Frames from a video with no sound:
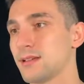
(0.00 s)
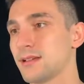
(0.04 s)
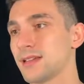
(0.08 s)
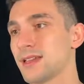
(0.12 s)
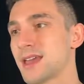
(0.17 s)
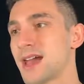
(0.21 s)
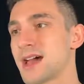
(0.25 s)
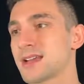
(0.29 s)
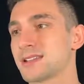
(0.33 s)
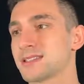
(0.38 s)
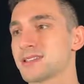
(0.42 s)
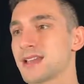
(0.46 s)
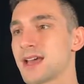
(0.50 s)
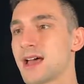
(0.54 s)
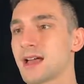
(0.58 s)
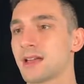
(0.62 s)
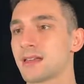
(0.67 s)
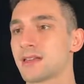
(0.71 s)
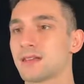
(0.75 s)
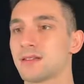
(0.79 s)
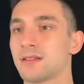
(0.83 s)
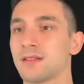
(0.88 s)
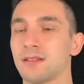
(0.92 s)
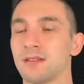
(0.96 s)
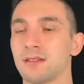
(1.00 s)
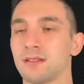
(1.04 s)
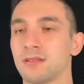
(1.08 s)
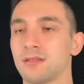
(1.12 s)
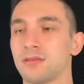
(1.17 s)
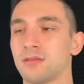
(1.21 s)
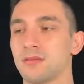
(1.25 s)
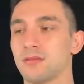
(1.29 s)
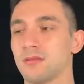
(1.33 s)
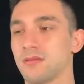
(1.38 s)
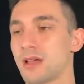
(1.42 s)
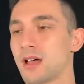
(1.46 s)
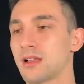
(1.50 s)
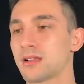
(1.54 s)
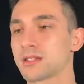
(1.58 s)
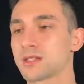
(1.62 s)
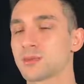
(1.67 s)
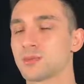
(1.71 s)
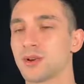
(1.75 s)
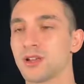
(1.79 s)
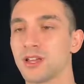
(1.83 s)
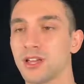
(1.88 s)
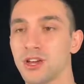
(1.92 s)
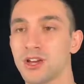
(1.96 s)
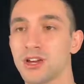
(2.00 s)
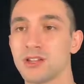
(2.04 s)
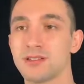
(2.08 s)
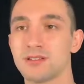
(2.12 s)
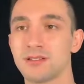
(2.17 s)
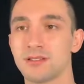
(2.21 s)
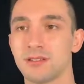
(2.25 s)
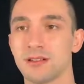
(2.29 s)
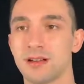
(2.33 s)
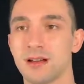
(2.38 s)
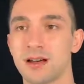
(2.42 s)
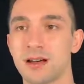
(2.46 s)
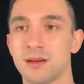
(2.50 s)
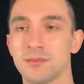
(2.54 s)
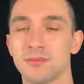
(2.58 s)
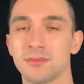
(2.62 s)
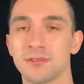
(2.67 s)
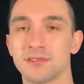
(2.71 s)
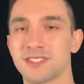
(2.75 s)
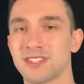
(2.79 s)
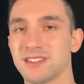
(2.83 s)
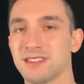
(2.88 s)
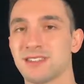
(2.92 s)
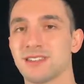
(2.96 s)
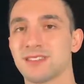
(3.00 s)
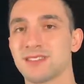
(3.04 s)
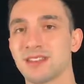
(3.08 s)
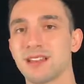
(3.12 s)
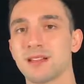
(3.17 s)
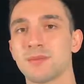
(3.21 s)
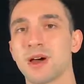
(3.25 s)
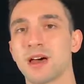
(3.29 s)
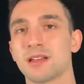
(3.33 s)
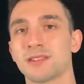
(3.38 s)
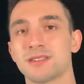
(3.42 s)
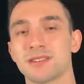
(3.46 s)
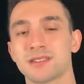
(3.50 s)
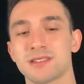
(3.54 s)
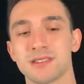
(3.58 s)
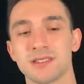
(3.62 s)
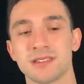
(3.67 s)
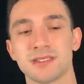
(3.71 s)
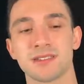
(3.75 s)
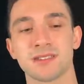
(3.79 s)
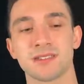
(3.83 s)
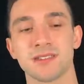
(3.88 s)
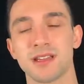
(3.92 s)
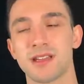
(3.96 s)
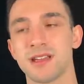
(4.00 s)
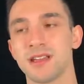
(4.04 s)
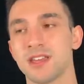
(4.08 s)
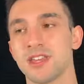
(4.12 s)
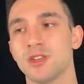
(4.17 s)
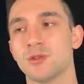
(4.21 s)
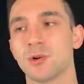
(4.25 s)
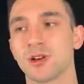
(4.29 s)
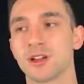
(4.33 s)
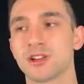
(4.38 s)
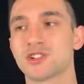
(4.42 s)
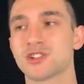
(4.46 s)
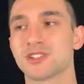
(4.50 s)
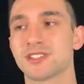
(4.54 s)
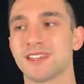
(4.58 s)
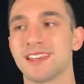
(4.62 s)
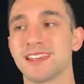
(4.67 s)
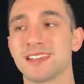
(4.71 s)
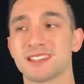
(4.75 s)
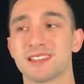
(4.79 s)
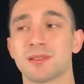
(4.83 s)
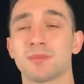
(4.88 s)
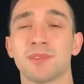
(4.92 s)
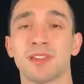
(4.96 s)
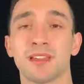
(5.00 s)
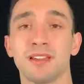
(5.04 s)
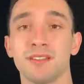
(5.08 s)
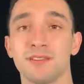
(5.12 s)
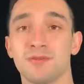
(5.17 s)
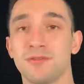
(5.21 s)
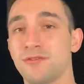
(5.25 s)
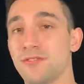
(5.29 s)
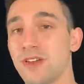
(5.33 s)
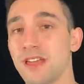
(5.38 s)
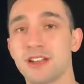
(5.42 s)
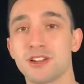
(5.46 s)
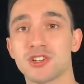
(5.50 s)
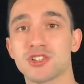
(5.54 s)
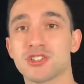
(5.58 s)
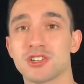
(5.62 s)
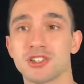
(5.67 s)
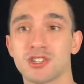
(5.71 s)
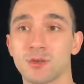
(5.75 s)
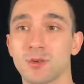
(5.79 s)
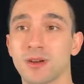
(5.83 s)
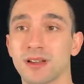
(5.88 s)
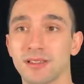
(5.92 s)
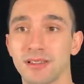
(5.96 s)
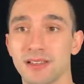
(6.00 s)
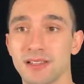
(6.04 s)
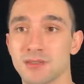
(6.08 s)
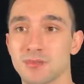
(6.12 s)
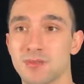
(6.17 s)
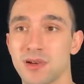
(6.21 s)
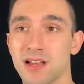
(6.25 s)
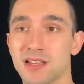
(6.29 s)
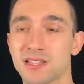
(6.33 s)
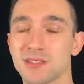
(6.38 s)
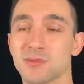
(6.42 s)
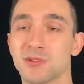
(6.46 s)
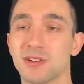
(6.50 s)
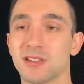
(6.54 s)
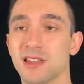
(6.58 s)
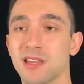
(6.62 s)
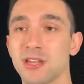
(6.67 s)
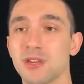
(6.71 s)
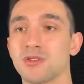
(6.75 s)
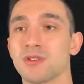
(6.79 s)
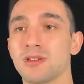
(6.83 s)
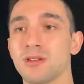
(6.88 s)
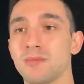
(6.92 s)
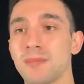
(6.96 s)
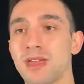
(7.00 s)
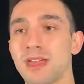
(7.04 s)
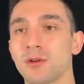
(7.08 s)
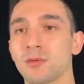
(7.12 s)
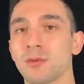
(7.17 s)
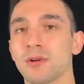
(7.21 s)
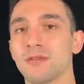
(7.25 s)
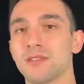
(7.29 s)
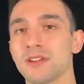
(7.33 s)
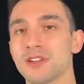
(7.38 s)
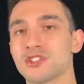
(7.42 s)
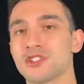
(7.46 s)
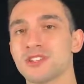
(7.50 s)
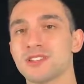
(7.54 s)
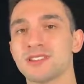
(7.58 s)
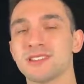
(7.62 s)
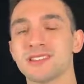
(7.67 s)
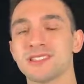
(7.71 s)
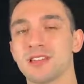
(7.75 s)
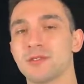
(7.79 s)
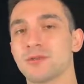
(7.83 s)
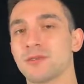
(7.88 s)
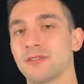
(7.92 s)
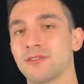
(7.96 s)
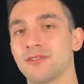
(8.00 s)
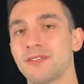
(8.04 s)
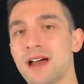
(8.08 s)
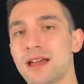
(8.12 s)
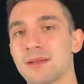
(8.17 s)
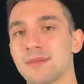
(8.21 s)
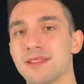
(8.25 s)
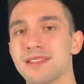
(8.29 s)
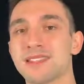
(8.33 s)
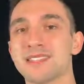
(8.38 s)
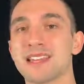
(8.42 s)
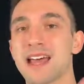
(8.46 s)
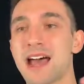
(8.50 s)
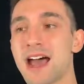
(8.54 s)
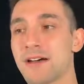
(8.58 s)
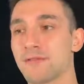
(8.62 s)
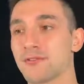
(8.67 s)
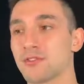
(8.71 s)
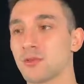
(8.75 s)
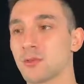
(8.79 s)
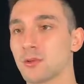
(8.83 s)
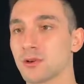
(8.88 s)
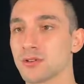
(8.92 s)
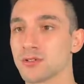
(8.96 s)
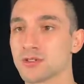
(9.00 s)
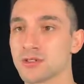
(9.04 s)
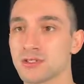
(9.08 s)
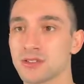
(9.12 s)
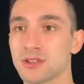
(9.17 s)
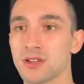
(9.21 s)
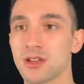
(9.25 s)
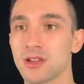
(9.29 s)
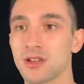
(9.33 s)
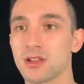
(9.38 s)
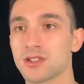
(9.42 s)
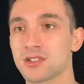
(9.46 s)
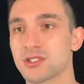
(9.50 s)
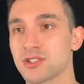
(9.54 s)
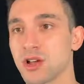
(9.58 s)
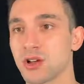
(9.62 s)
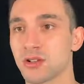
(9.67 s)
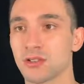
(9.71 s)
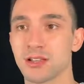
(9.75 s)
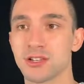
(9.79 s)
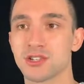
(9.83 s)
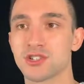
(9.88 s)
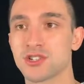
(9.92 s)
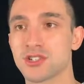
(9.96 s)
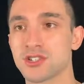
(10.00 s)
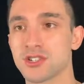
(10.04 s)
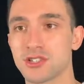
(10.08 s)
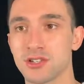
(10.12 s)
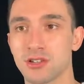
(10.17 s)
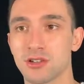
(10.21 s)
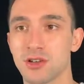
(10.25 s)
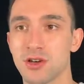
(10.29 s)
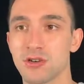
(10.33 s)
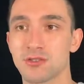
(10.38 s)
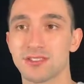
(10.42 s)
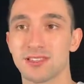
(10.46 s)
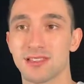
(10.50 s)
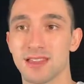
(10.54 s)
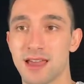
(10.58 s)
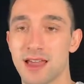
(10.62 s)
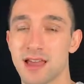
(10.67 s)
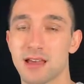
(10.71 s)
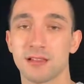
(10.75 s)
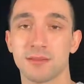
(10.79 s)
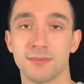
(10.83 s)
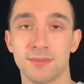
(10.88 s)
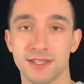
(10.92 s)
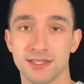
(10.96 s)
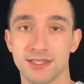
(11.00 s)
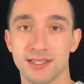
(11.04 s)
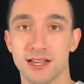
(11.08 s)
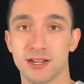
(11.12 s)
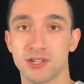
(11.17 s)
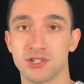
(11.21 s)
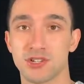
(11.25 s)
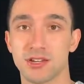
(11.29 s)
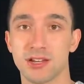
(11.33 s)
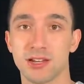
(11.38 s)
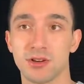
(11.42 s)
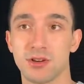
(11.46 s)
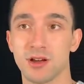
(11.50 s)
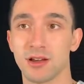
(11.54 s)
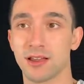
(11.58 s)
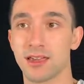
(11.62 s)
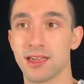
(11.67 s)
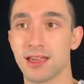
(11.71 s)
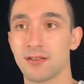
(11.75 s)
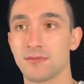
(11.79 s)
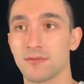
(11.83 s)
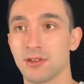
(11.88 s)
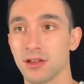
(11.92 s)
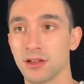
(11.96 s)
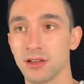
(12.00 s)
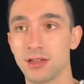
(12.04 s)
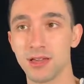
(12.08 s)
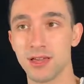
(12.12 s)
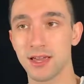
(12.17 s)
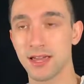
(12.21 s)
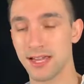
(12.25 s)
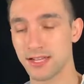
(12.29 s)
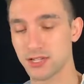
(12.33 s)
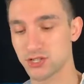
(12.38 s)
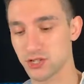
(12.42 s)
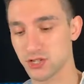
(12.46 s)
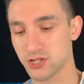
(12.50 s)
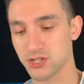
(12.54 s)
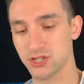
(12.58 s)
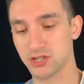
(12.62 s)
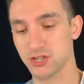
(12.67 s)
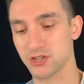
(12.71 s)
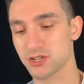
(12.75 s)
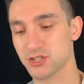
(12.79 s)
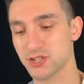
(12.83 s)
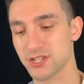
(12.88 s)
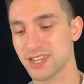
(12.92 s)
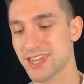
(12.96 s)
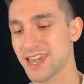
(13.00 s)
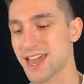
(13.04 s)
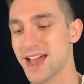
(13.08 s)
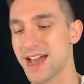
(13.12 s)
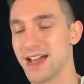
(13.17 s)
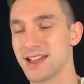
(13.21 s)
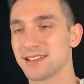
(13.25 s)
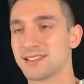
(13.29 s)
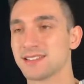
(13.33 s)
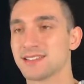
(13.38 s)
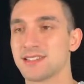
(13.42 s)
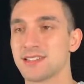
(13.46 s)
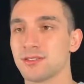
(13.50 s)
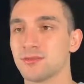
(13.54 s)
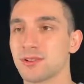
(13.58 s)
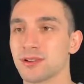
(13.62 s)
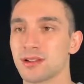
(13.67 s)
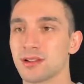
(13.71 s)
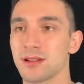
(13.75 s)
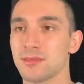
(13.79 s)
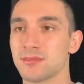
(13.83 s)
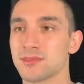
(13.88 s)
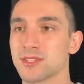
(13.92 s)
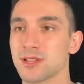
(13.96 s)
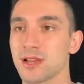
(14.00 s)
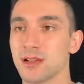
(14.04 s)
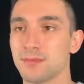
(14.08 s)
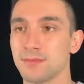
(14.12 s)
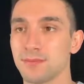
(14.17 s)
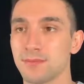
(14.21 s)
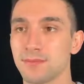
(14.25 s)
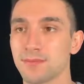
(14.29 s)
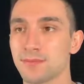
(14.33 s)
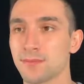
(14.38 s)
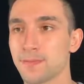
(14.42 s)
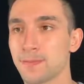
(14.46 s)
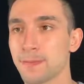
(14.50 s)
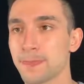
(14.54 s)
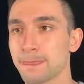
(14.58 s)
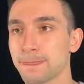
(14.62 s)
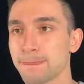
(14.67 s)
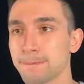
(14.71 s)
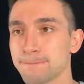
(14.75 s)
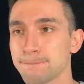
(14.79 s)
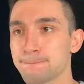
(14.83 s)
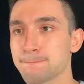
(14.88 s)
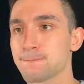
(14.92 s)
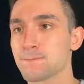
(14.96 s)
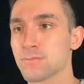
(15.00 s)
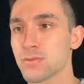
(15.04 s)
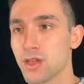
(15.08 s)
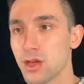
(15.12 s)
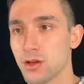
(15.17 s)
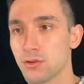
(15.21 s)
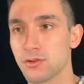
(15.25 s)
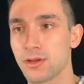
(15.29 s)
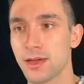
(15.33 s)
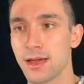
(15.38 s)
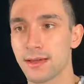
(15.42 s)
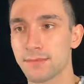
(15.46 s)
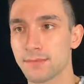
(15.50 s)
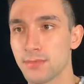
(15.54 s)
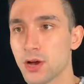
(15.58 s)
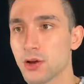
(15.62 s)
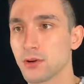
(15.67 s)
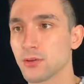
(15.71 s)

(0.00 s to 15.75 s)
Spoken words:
Catsack. That looks pretty good. See, the thing about this is you want to just get something finished as quickly as possible, and then you can make revisions and refinements afterwards. So let's just go to the elements section here on Canva and just search cat and see what comes up. Okay.